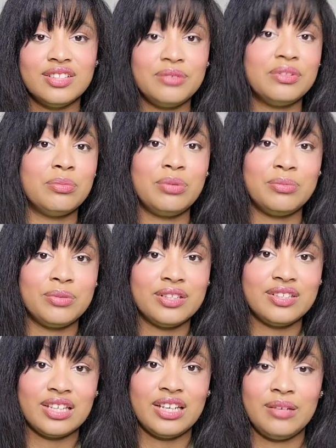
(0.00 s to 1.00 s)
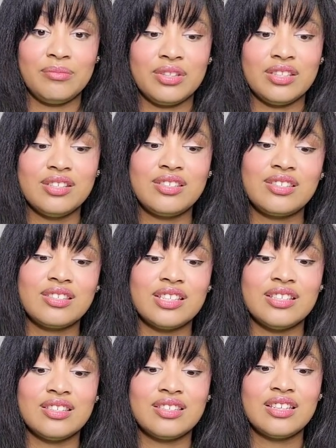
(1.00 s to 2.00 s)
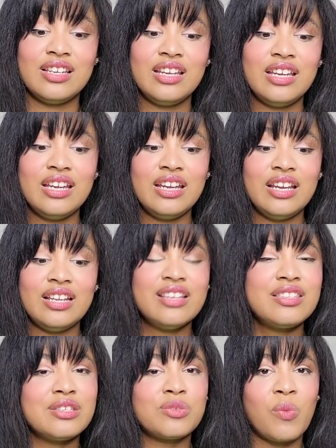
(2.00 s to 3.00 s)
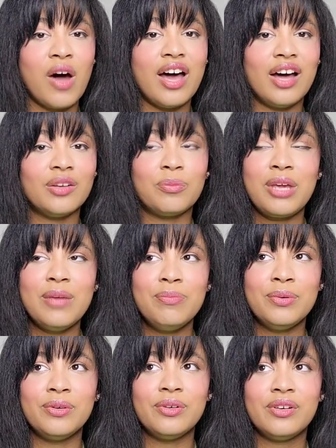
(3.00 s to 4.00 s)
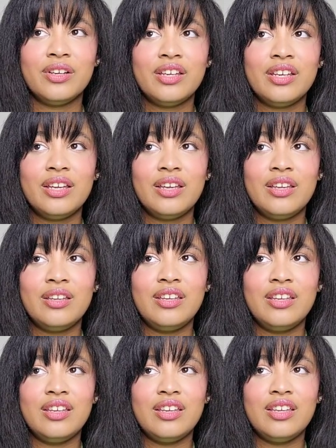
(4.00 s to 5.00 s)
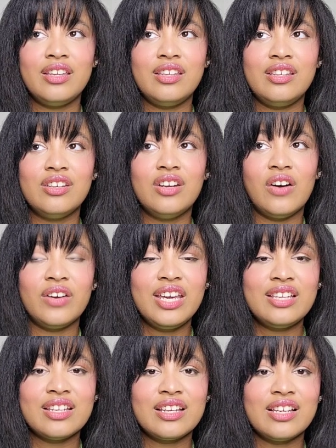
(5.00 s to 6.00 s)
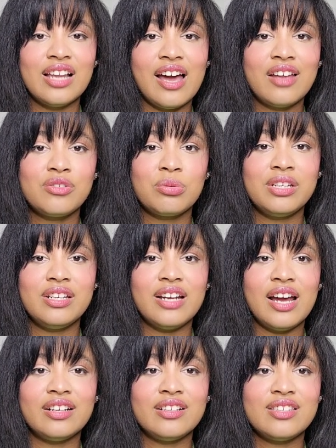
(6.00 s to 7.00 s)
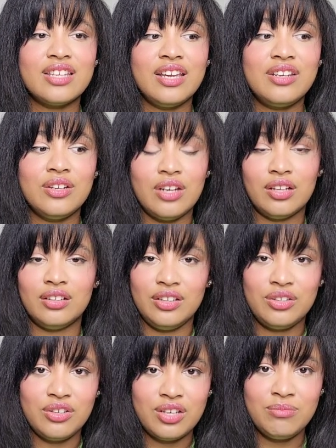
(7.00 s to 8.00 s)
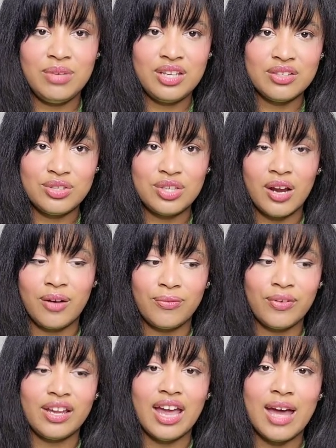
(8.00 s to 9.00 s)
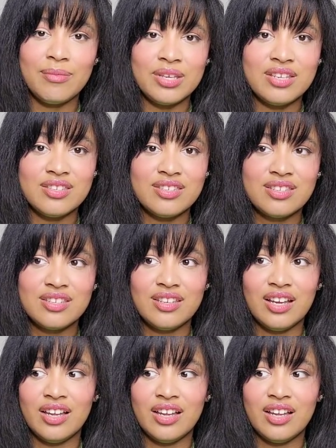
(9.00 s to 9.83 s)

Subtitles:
and see what the people are saying. But this is wild. People, you know, Ethan Klein tweeted out and said, you know, look, you can be concerned for Gabbie's